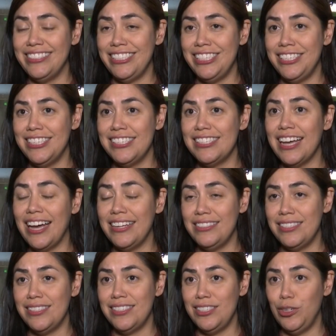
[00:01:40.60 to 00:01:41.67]
she
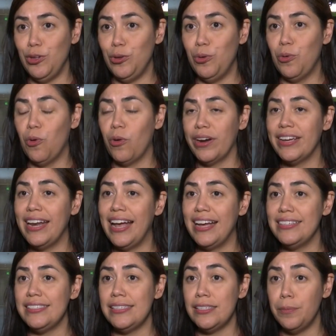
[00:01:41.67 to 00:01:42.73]
decides to
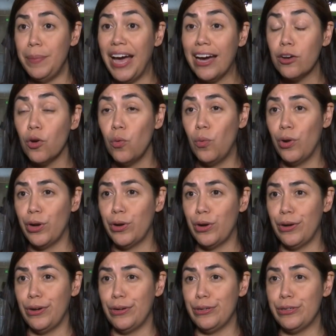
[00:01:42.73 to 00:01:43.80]
organize tobacco
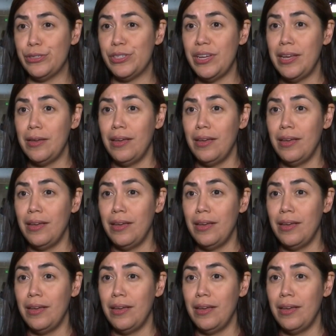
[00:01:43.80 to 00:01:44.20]
workers